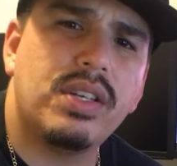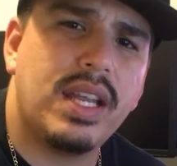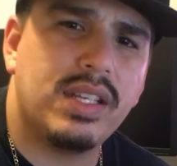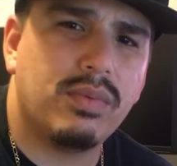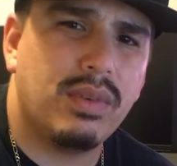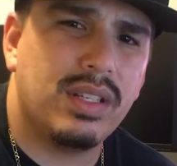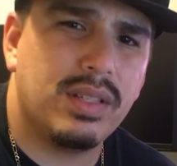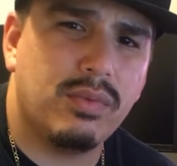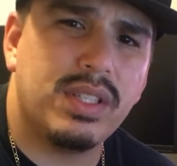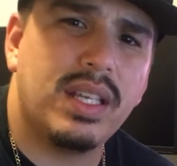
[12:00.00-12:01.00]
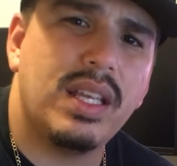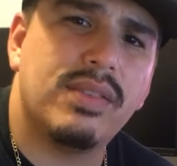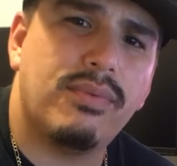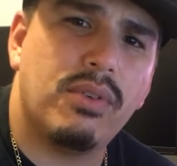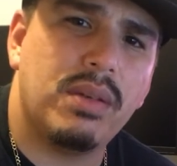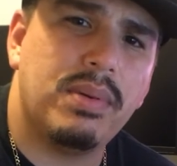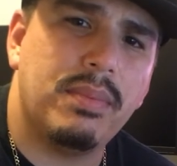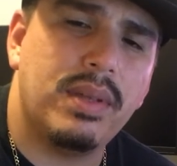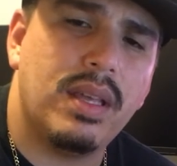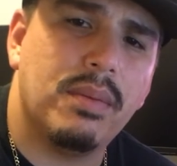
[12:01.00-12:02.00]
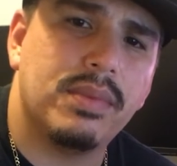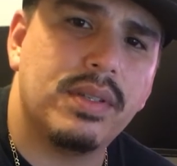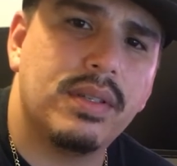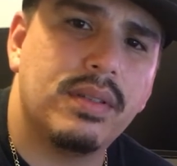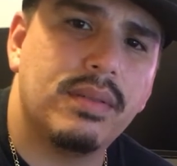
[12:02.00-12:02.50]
changes once it hits 40 ppm.